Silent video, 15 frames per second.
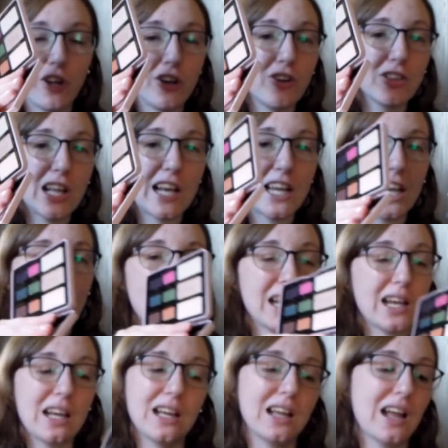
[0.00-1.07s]
I don't like it,
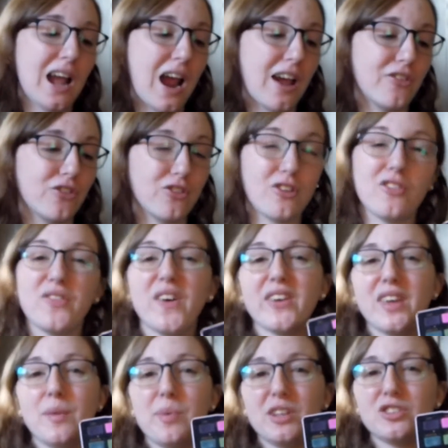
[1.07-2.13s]
I don't know if I'll
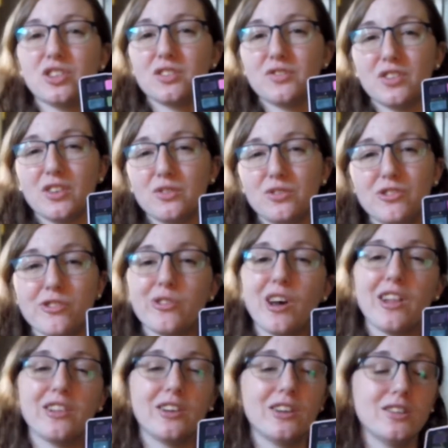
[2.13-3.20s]
keep it just for those two
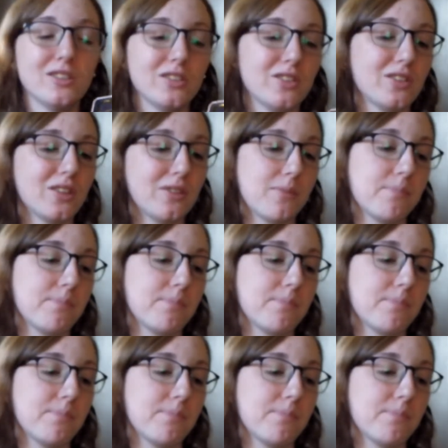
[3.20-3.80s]
colors.